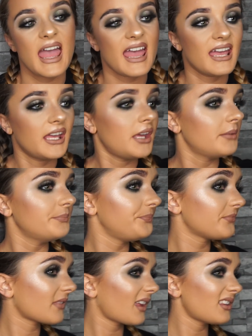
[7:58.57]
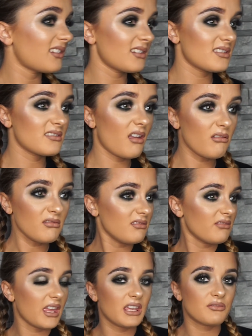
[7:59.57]
There's
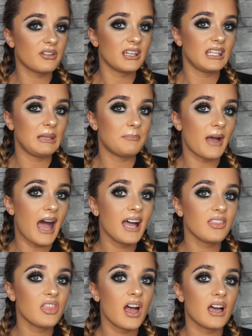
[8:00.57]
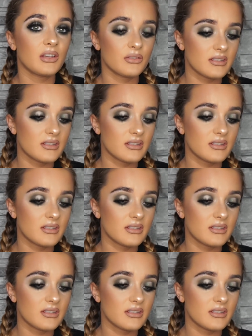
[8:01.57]
nothing like really bad that I